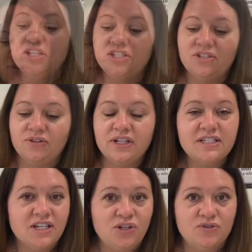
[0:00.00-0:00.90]
Students
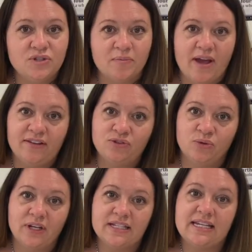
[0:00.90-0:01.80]
can use their math
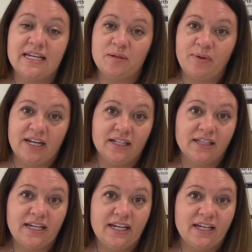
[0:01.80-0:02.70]
toolkits independently